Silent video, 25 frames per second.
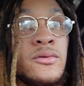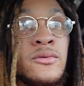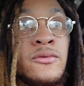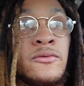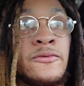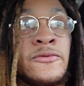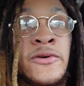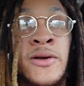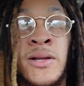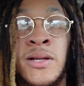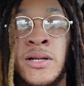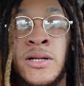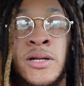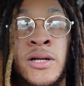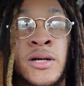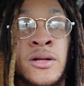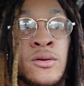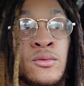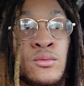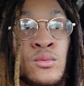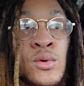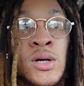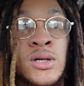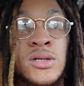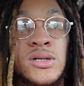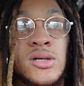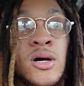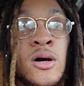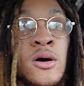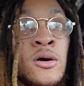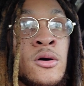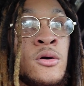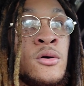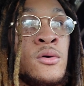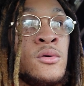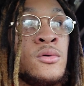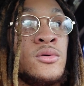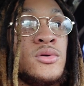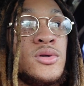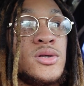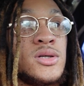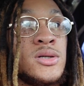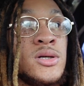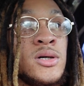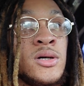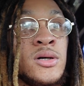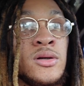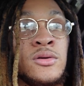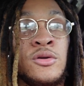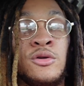filling in the rust holes
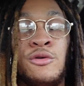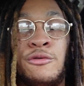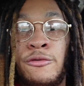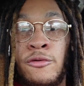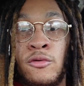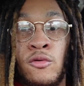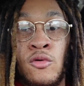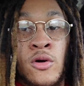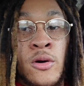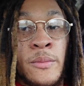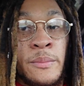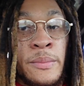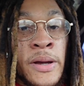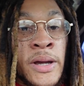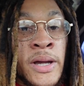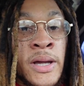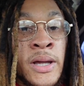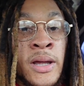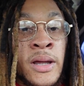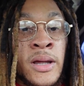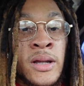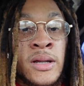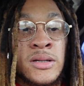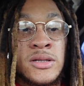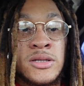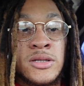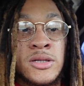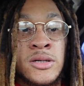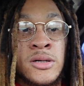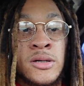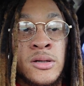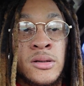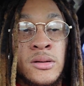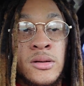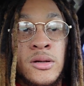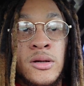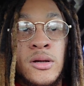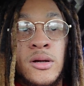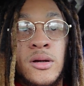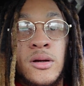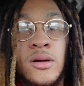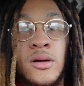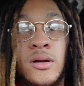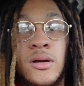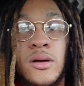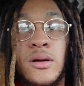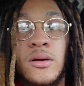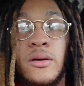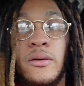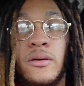to new floor pans to
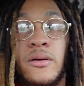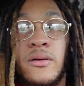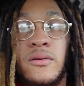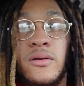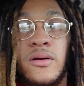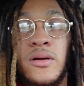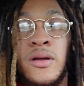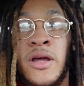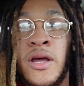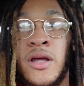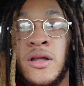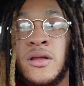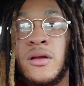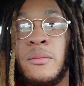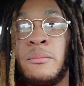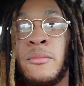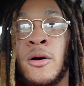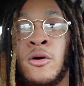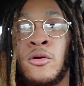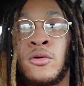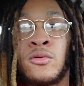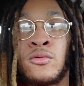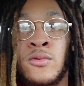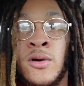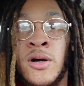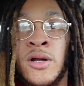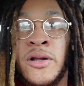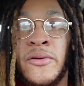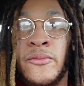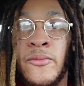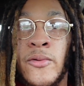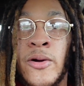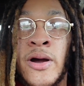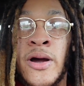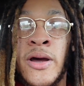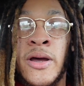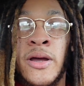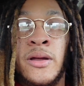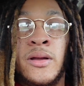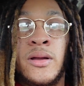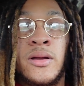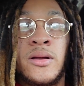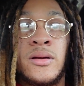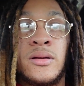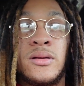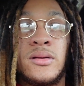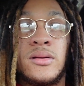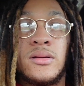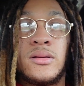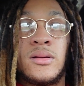getting the motor running right.
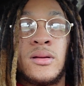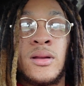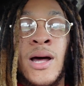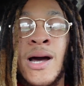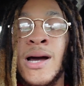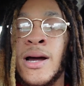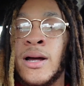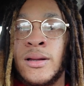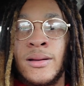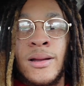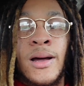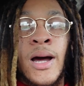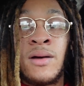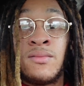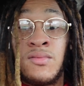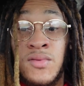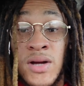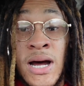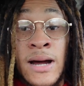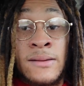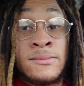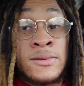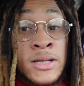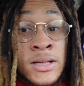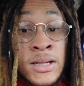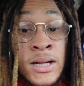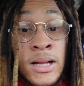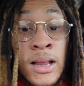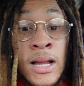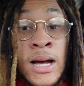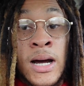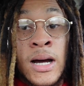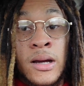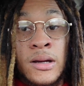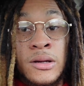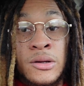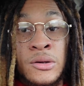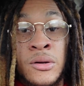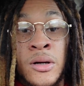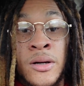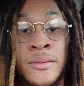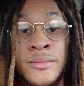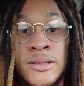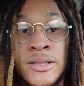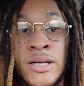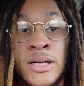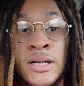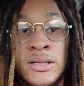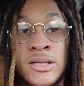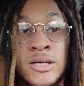Like I've done a lot, you know what I'm
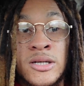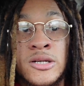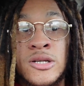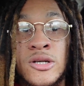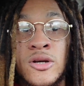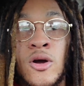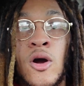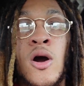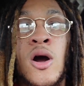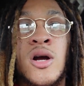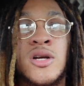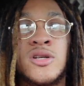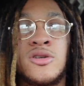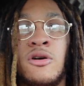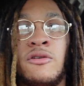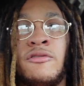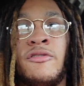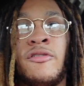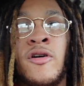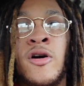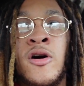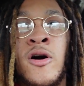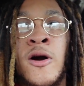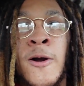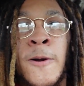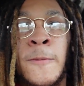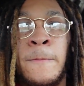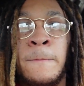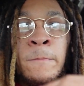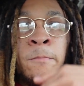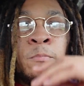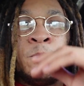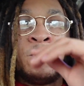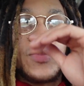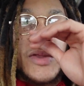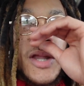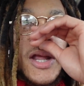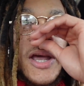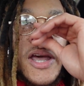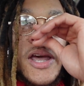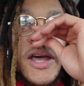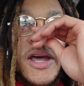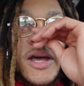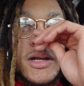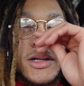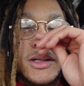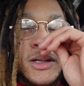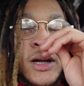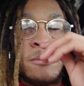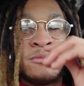saying, to this car so far.
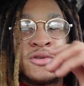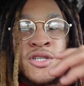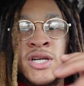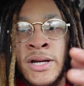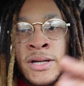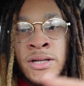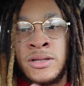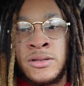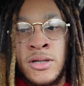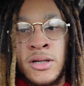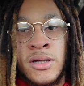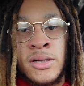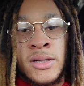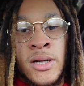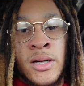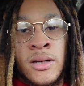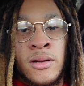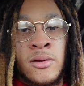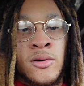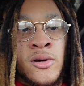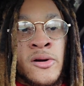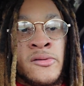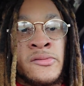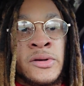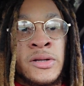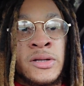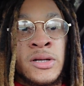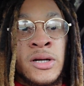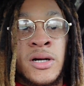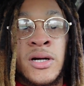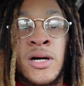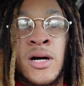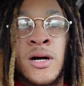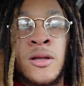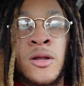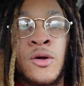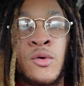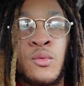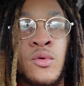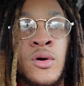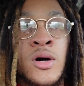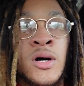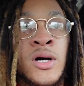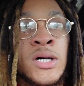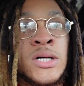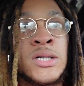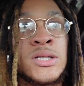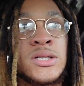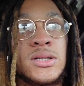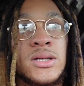And I'm changing the color of it. The color
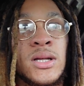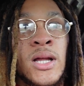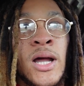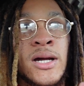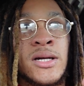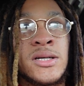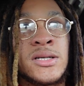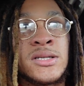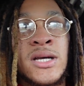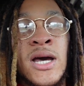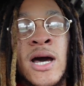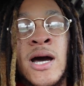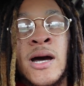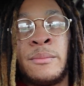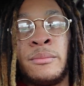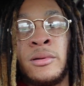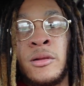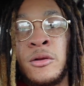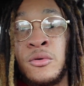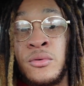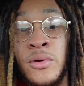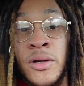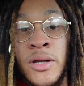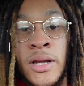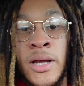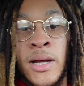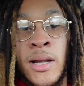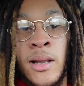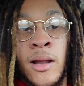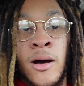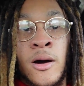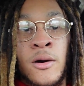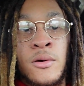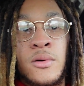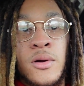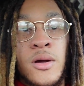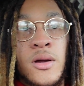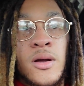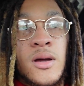was like a sky blue and yellow.